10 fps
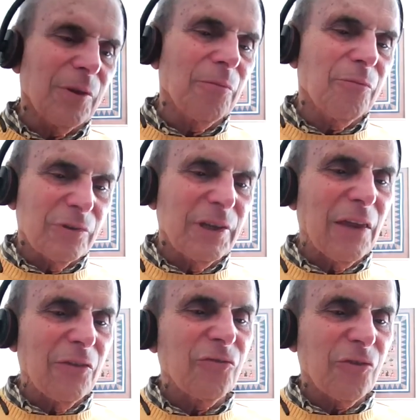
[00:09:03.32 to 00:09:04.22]
but the
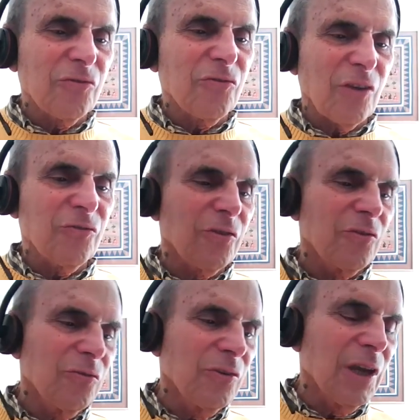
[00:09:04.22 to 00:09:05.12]
length
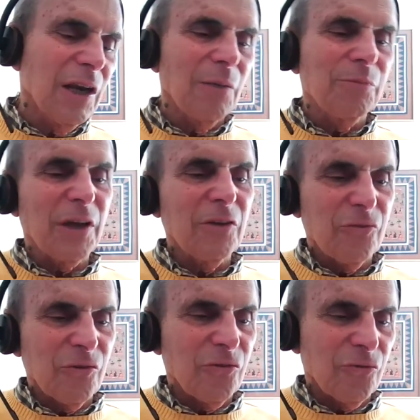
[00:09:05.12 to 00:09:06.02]
suggested you needed a
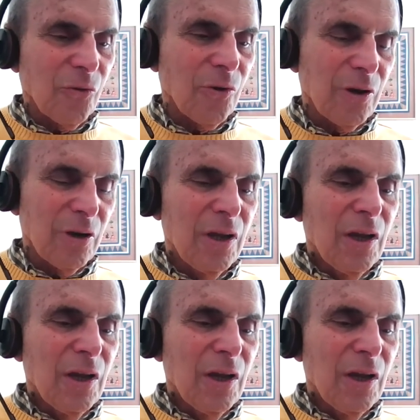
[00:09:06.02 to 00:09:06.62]
place to store it.